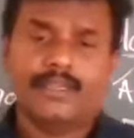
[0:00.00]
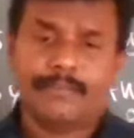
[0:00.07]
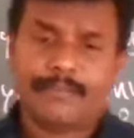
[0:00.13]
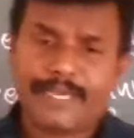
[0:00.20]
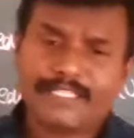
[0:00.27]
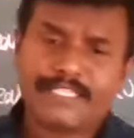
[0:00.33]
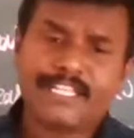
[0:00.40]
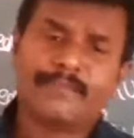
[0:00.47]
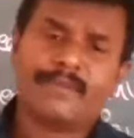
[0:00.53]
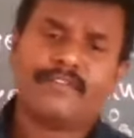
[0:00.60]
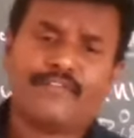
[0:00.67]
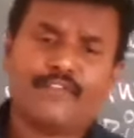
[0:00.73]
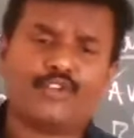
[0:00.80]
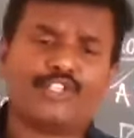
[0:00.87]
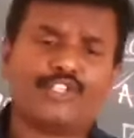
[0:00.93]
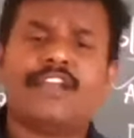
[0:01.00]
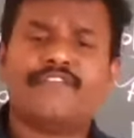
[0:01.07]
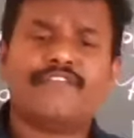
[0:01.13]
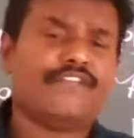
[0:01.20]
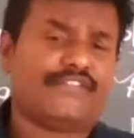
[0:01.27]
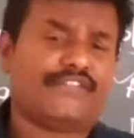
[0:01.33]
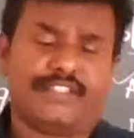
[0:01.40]
page number 4th or
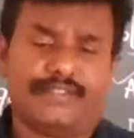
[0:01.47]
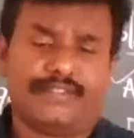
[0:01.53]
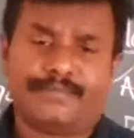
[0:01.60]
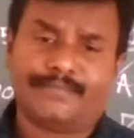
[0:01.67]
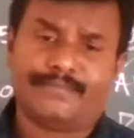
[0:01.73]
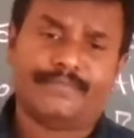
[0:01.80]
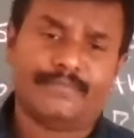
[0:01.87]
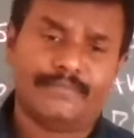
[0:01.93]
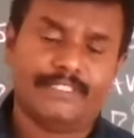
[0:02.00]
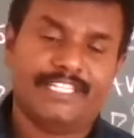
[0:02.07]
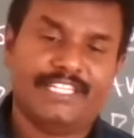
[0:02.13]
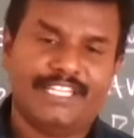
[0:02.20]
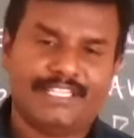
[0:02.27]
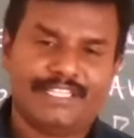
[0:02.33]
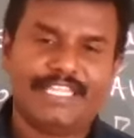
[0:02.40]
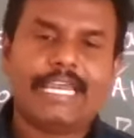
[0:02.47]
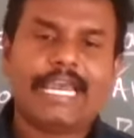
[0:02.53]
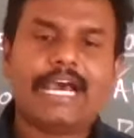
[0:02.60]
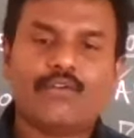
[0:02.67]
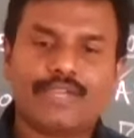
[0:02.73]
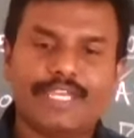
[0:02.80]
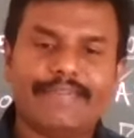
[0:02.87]
5th, they
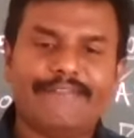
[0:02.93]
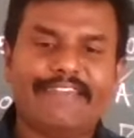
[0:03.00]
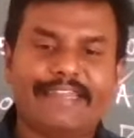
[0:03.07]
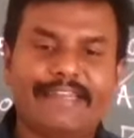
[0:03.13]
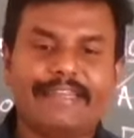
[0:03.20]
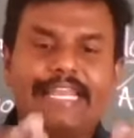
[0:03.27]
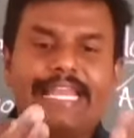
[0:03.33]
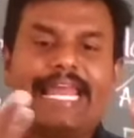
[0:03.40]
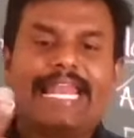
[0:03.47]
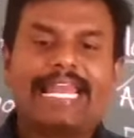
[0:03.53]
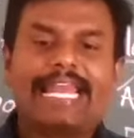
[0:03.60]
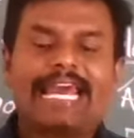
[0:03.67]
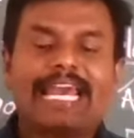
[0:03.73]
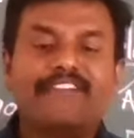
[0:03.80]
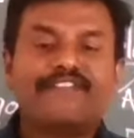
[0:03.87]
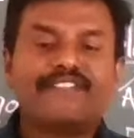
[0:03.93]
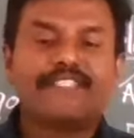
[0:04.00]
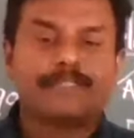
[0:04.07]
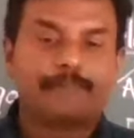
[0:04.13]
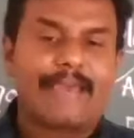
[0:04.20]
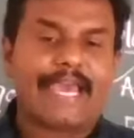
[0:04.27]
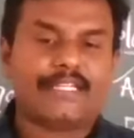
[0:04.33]
have given
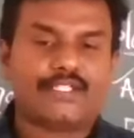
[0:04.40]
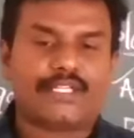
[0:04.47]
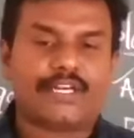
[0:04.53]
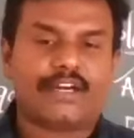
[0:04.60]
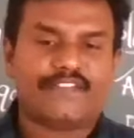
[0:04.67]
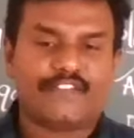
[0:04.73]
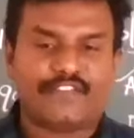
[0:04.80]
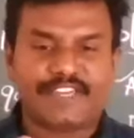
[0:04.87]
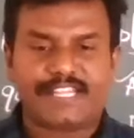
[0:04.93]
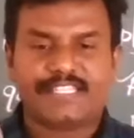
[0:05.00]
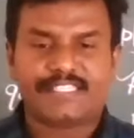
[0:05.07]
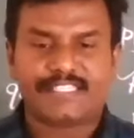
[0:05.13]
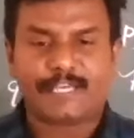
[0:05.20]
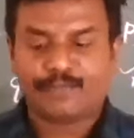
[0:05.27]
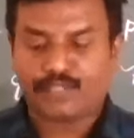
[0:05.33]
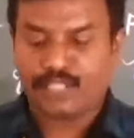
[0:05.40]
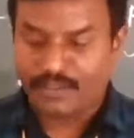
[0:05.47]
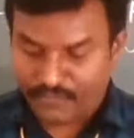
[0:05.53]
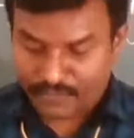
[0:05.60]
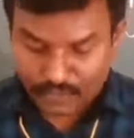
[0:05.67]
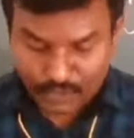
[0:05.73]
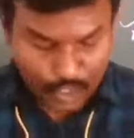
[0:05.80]
lifespans of various types of
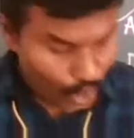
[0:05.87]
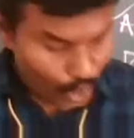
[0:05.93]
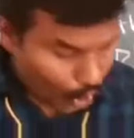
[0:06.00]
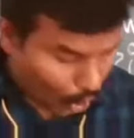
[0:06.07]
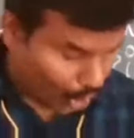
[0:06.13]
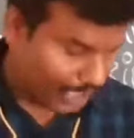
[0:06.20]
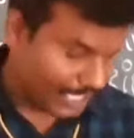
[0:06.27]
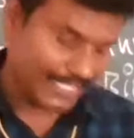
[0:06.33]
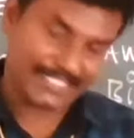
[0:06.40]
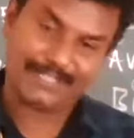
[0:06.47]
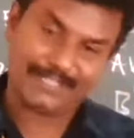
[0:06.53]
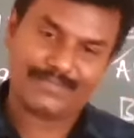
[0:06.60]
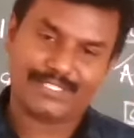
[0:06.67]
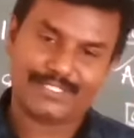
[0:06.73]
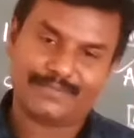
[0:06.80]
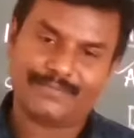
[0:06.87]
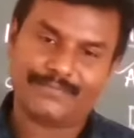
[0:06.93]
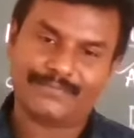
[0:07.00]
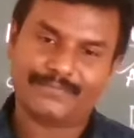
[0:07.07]
organisms.